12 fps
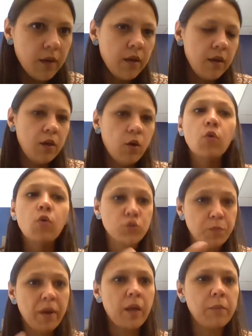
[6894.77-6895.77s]
As Alejo
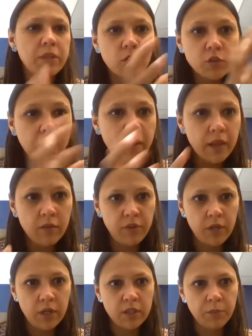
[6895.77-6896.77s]
said, he has
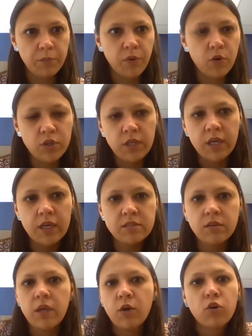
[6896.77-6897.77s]
some
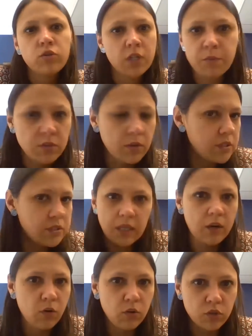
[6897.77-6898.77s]
parameters to define
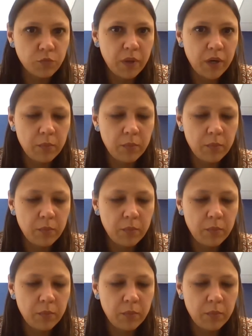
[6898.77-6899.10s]
typologies.